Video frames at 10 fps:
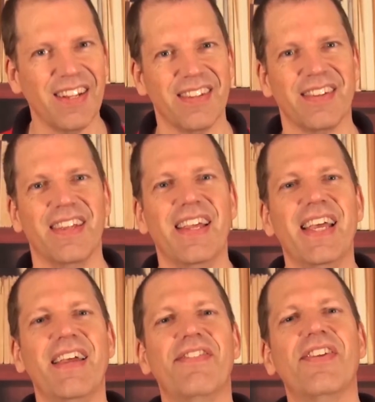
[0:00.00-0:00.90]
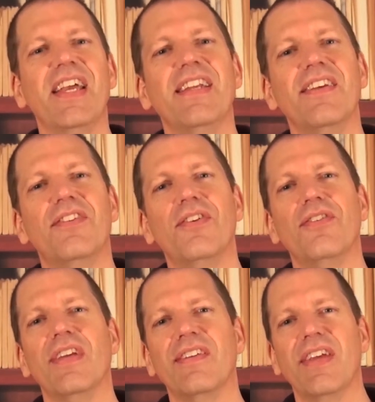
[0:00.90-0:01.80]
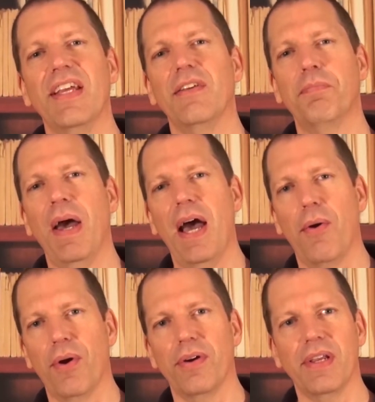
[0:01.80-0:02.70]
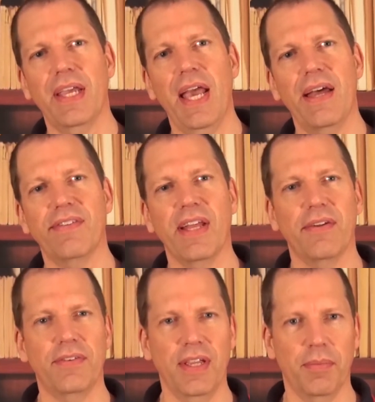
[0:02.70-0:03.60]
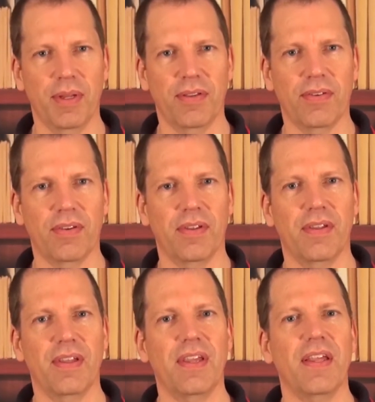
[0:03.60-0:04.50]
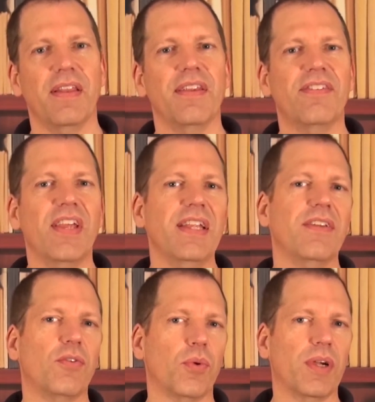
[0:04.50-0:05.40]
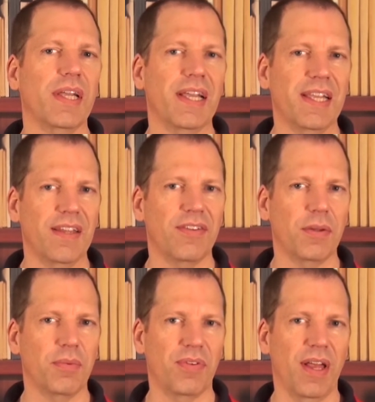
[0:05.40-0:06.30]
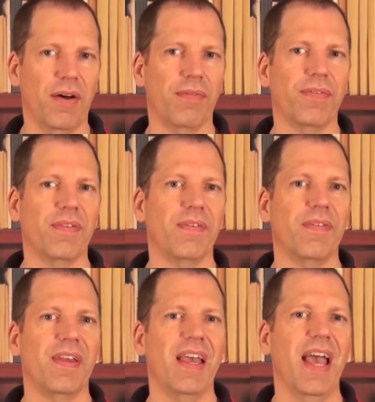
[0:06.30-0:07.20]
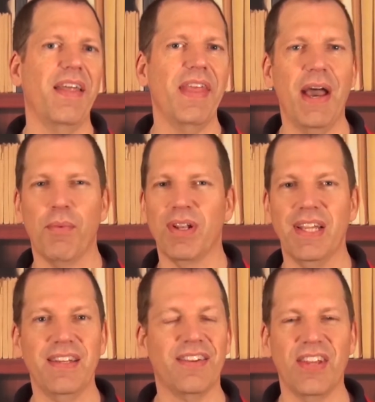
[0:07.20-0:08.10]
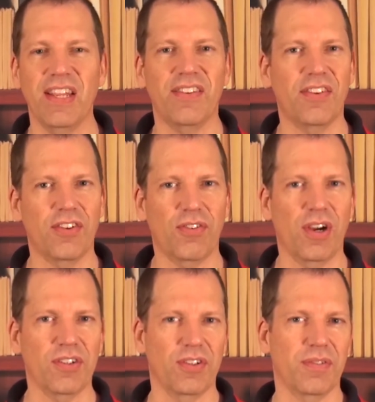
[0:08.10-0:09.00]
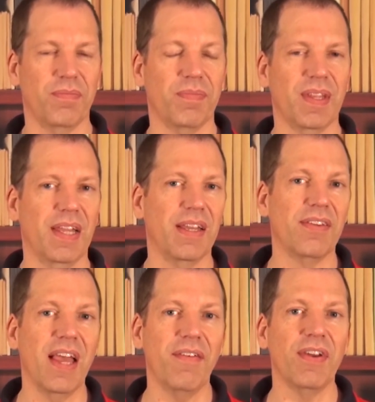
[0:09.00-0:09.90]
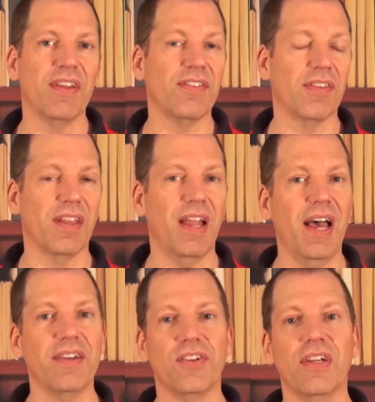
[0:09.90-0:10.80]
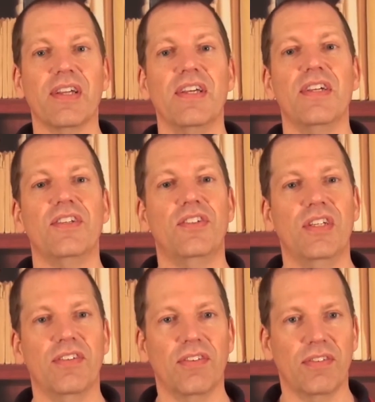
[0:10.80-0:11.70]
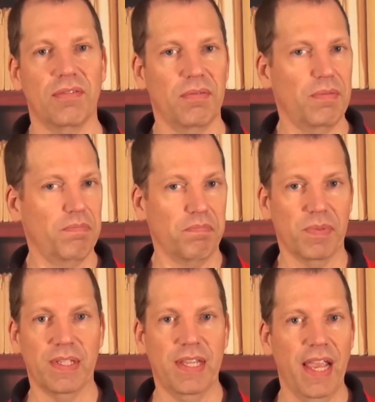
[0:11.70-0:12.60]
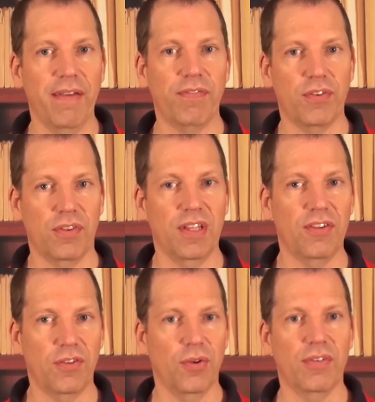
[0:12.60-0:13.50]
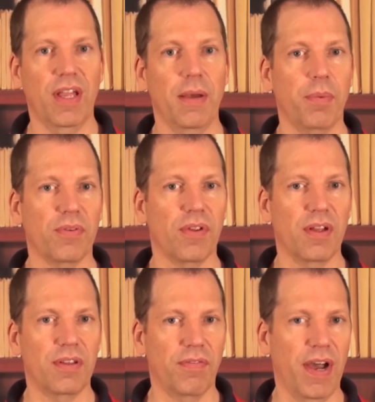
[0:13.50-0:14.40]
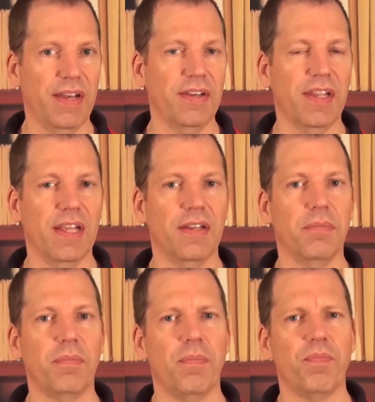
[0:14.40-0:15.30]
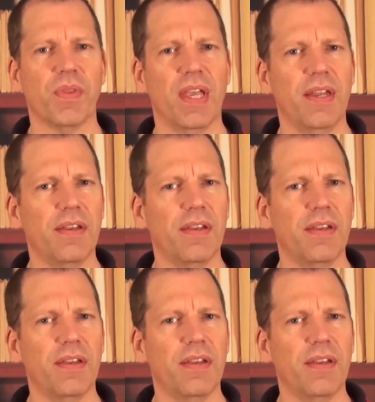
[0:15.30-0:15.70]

listen, if Satan is using Satan's power to cast out demons, then Satan is working against himself. And that would lead to Satan's destruction. And as evidence of the logic, Jesus gave these two examples, a divided kingdom and